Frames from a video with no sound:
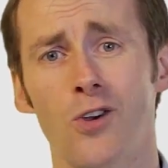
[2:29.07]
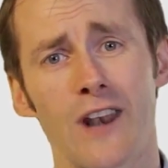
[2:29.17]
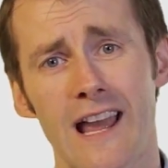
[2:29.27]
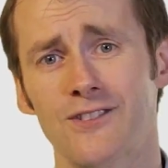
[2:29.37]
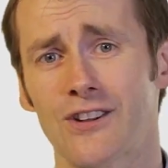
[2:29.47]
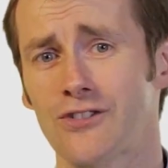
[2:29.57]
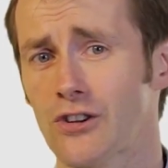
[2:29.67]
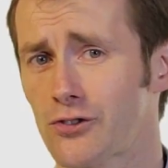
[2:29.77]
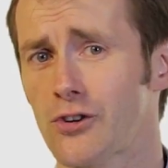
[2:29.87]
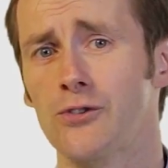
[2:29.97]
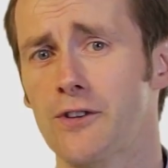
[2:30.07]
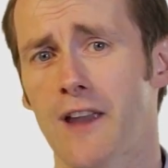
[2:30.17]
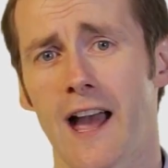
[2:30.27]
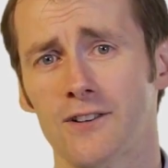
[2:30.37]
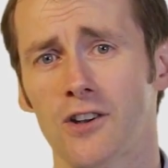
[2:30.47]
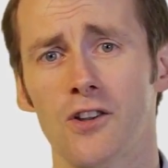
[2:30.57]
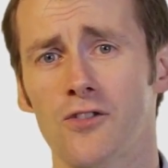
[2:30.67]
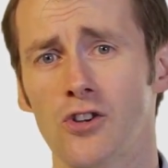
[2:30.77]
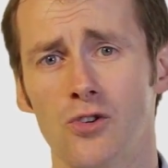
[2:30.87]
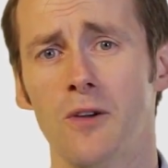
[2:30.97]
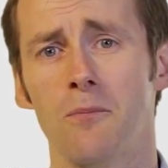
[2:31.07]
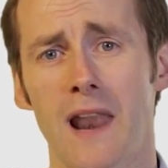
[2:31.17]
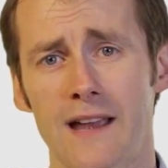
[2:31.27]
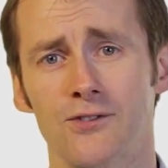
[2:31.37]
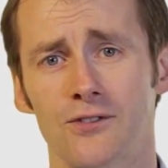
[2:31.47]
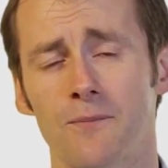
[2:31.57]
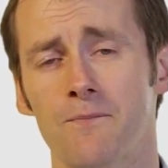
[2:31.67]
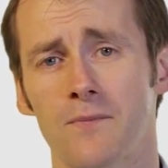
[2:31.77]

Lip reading: your latest exclusive candidate that you can place.